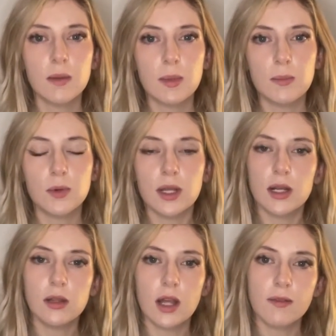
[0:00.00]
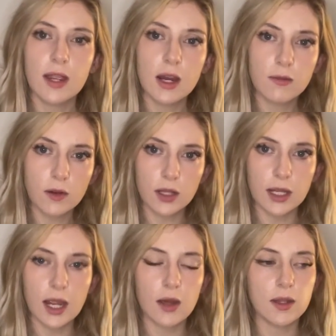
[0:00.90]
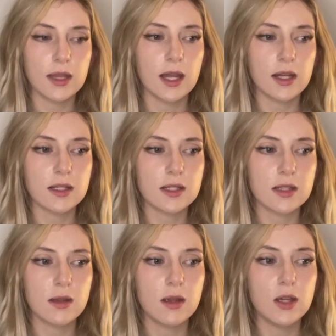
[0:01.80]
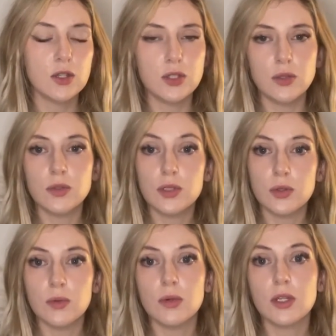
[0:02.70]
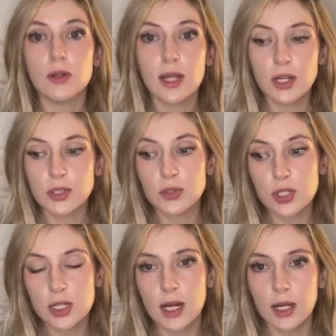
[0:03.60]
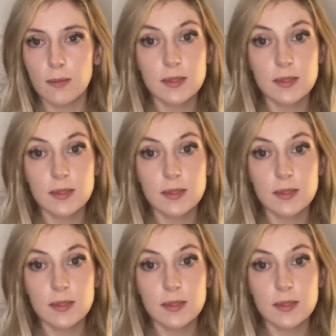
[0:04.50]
people get a lot of hair falling out, and that is due to your natural shedding.